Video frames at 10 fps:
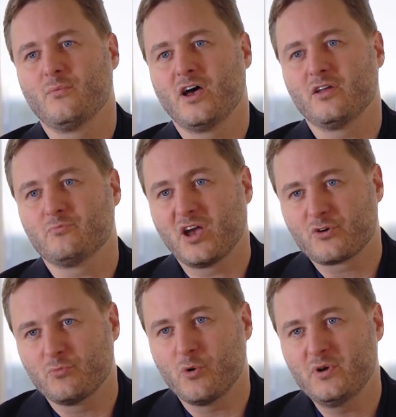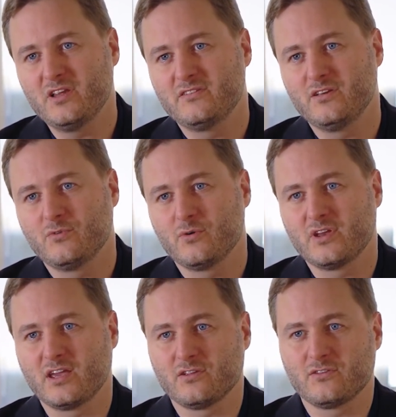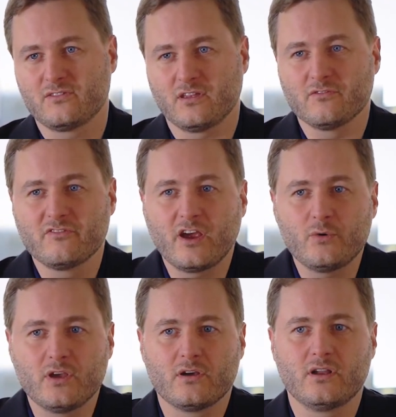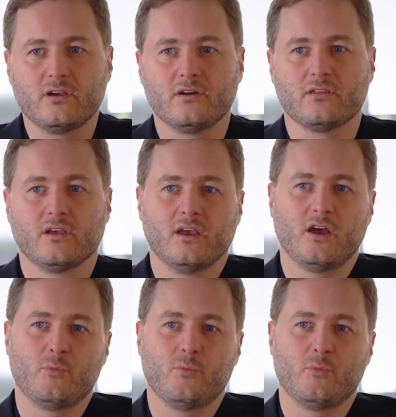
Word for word: about micromobility where we can understand very early on